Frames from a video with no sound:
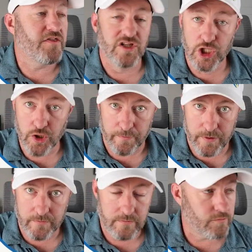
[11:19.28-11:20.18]
the
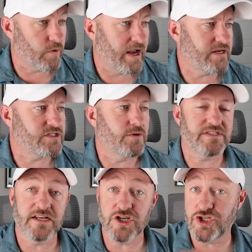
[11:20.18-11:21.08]
loop, right? So
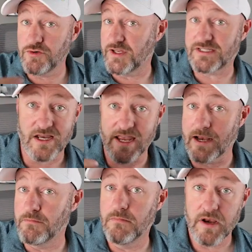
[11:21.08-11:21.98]
it's going to do this
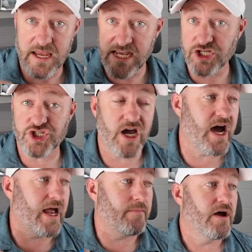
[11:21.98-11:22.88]
again each
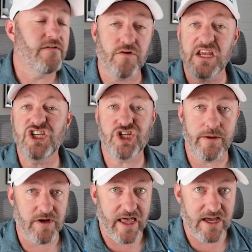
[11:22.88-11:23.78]
time for each
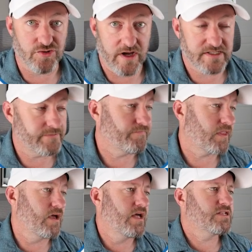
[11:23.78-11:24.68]
email address.
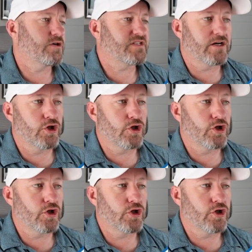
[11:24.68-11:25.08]
So it's